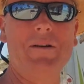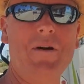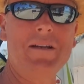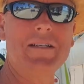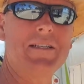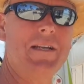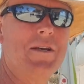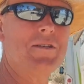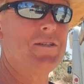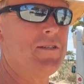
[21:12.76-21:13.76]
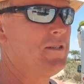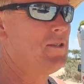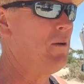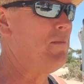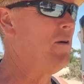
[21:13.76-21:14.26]
many great destinations to
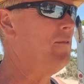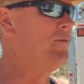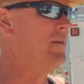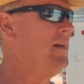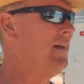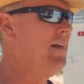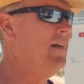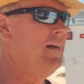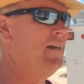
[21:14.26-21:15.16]
stop off when you're